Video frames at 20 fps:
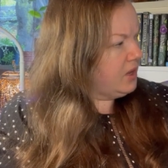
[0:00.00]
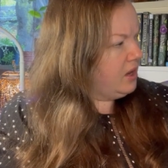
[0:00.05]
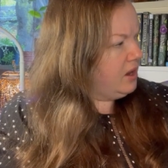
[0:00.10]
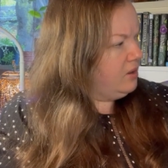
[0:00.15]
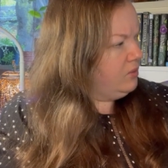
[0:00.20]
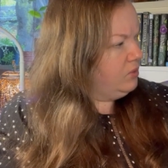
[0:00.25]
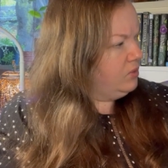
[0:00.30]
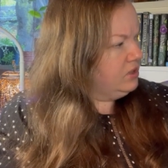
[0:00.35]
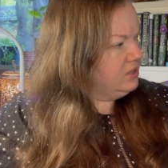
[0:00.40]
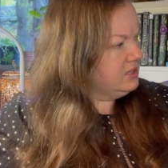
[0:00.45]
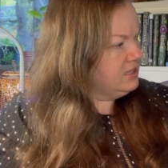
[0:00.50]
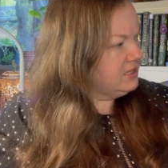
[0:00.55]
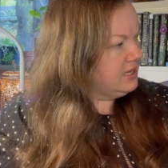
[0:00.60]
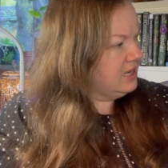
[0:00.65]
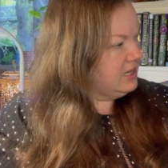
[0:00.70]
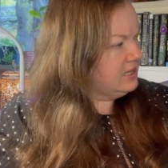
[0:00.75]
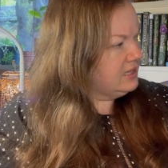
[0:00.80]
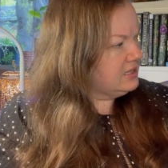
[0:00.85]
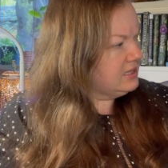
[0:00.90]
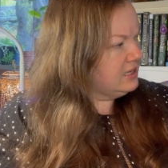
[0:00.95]
I want to
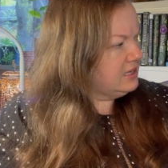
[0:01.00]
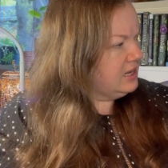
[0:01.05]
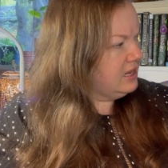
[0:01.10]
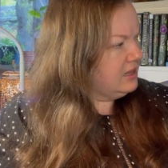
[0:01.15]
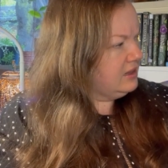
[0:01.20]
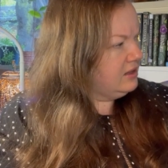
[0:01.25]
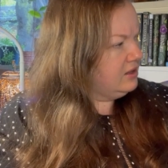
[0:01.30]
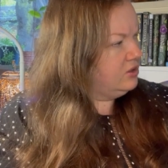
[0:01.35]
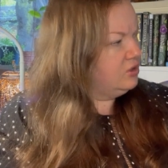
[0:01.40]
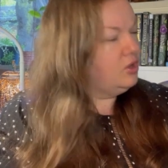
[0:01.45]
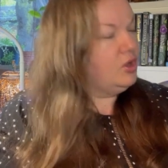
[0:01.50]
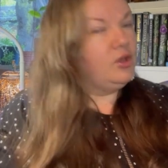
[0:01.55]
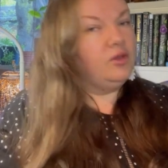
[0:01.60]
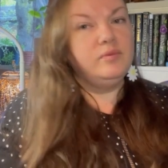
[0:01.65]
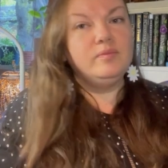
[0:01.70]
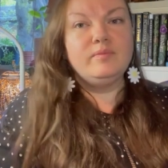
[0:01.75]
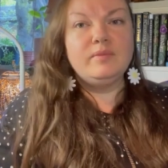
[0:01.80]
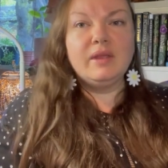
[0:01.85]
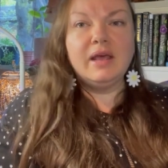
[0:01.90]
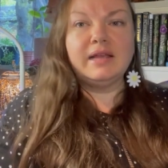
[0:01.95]
say there's another. No,
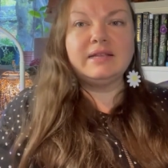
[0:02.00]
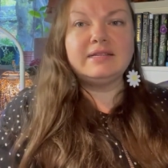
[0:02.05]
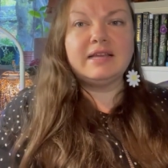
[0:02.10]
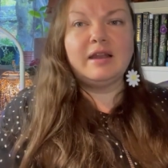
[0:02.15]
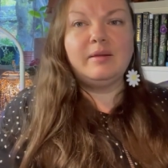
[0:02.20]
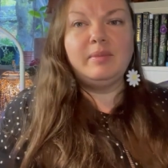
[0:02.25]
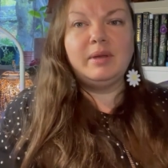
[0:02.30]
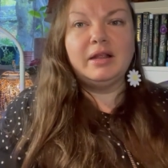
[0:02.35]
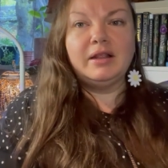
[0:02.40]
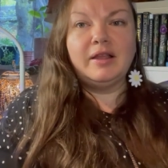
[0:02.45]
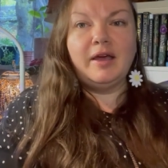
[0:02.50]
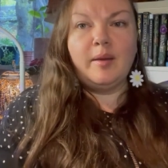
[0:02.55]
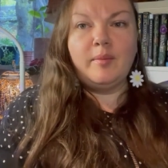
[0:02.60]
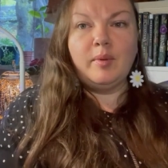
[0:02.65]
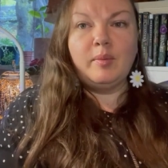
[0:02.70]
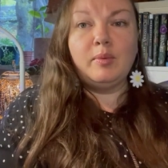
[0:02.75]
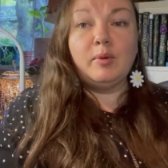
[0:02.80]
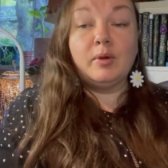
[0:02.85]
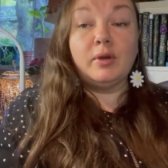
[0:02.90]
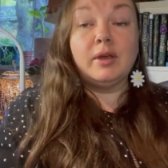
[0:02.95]
that's going to be a
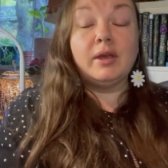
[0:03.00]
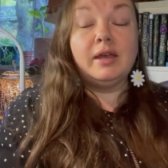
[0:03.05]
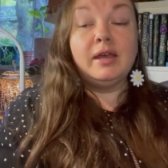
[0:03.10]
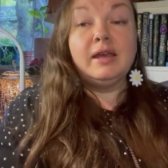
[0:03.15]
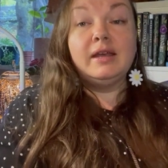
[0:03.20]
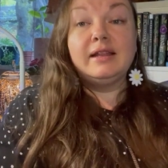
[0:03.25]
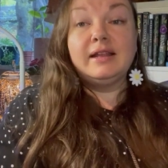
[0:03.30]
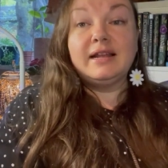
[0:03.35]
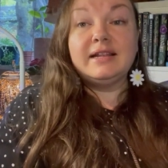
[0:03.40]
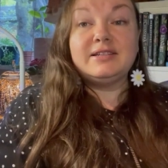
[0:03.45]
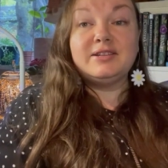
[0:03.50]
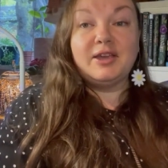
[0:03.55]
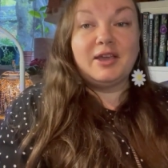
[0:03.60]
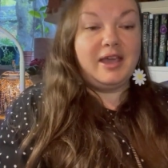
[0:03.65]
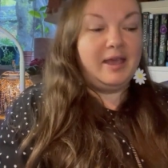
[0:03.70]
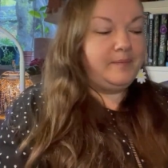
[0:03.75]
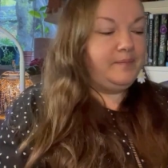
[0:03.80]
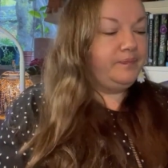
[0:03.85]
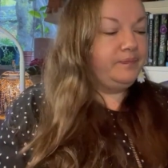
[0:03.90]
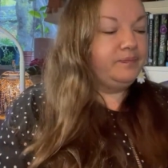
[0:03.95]
library book. That's
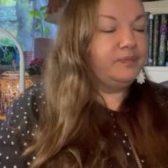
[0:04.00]
okay.